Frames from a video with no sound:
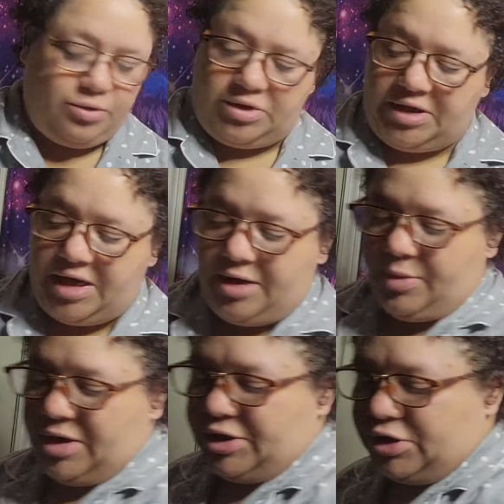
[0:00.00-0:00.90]
today I'm
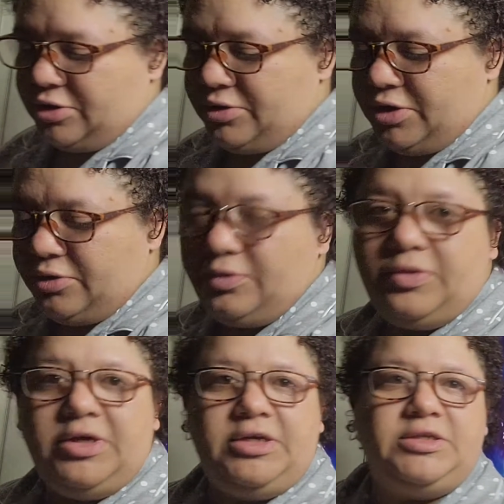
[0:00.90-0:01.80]
going to show you
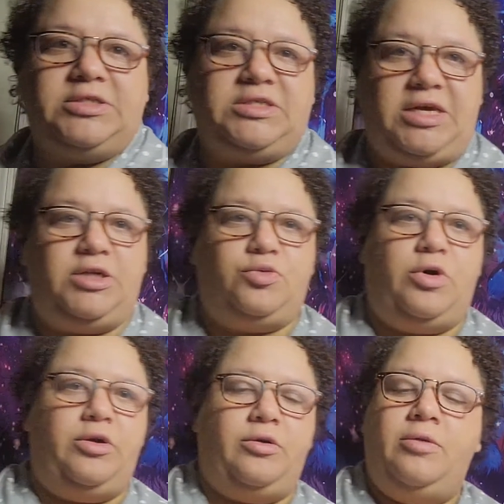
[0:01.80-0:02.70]
the sage
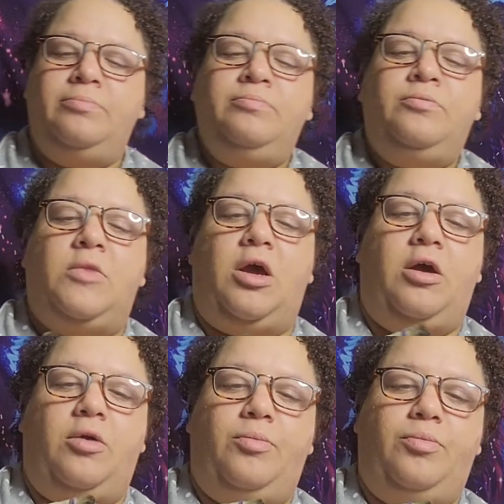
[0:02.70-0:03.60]
one
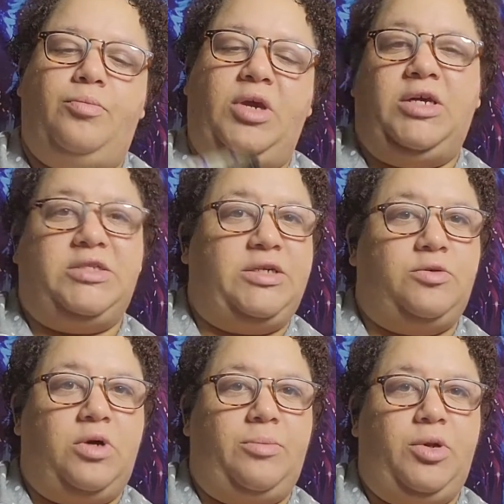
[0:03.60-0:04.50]
because that's
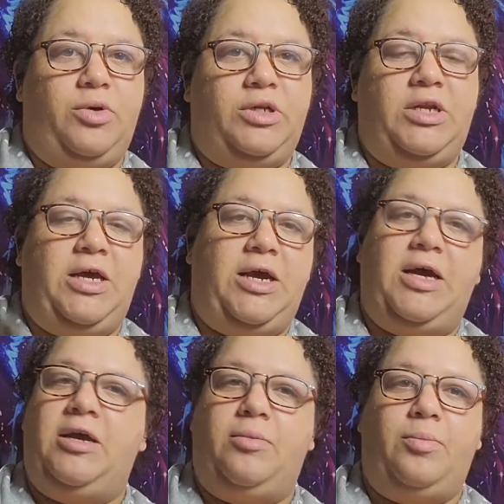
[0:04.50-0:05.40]
what I'm doing today.
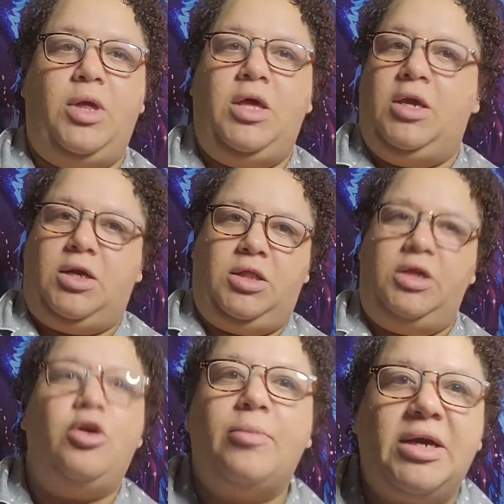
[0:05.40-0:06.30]
I am
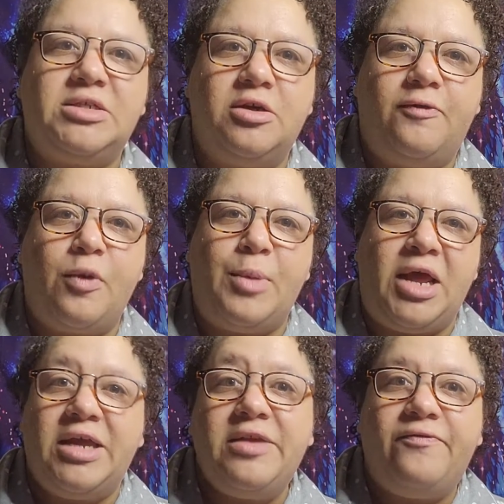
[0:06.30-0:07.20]
clearing myself from
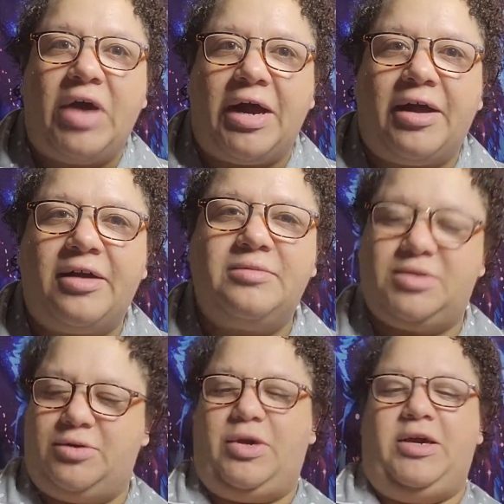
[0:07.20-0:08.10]
negative vibes,
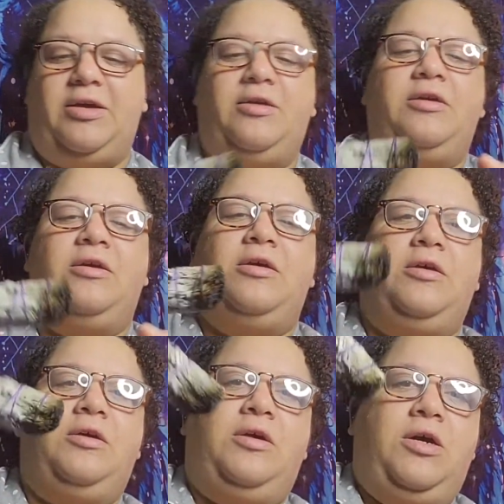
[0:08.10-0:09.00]
okay?
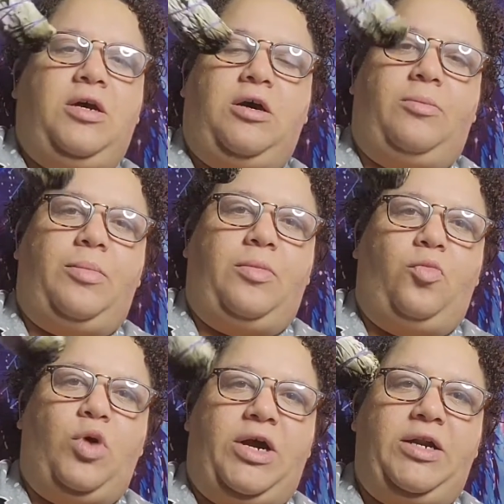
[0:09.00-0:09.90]

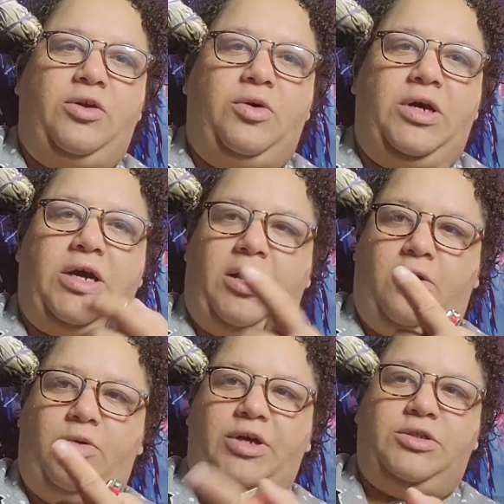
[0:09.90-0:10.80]
When I do it, I
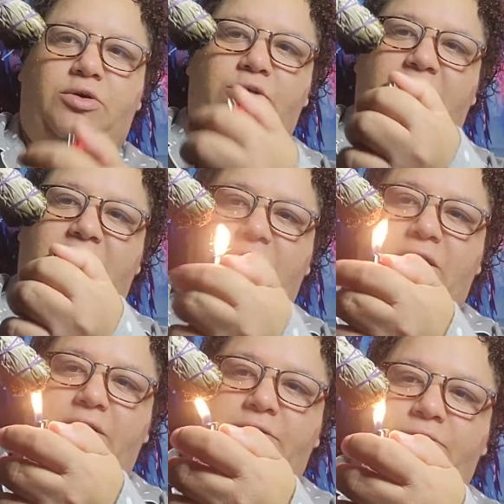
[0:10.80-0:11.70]
always hold it
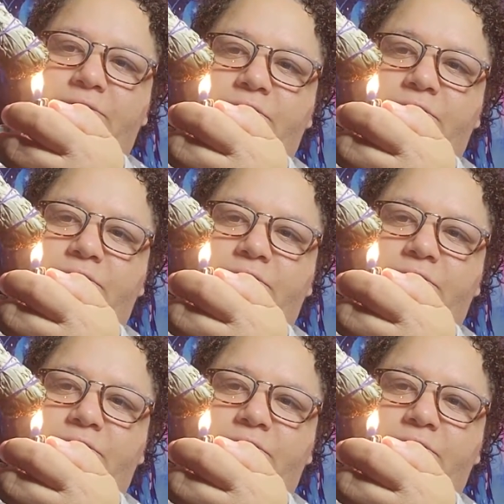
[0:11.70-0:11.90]
down.